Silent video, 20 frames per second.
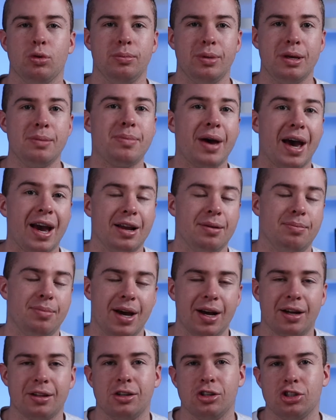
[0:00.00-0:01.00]
be paid
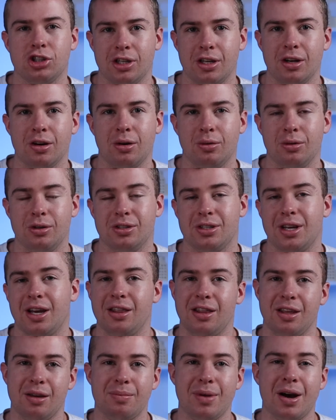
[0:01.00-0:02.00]
back to shareholders,
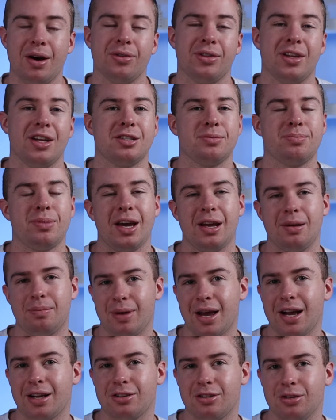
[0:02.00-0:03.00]
and the amount that's paid
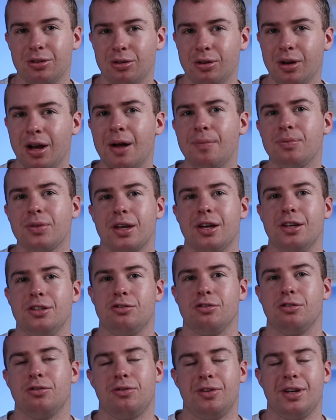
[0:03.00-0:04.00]
back to you
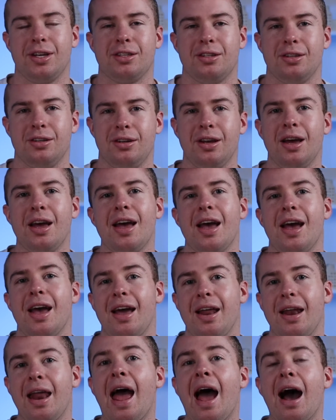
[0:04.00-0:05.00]
is reflected
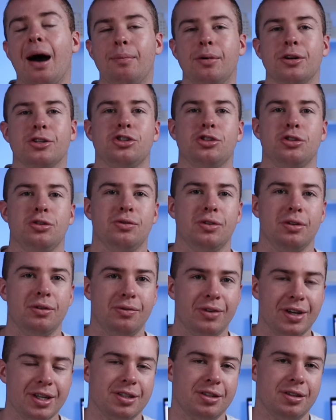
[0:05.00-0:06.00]
in how much you've
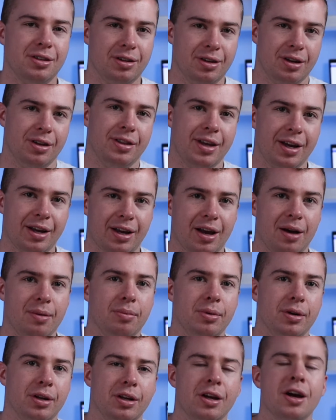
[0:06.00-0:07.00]
invested in that
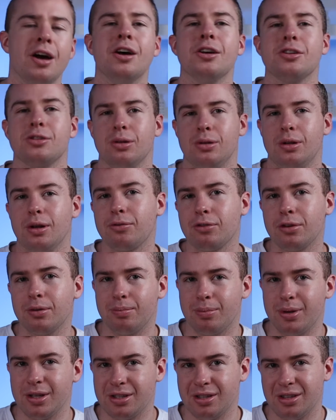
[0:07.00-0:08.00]
company. So
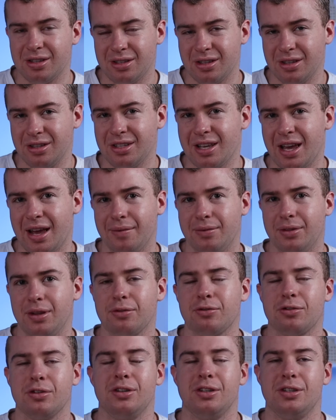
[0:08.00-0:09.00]
different businesses have
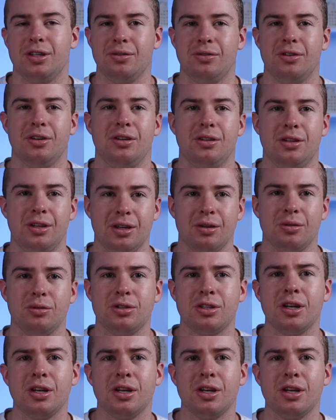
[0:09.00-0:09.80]
different dividend yields.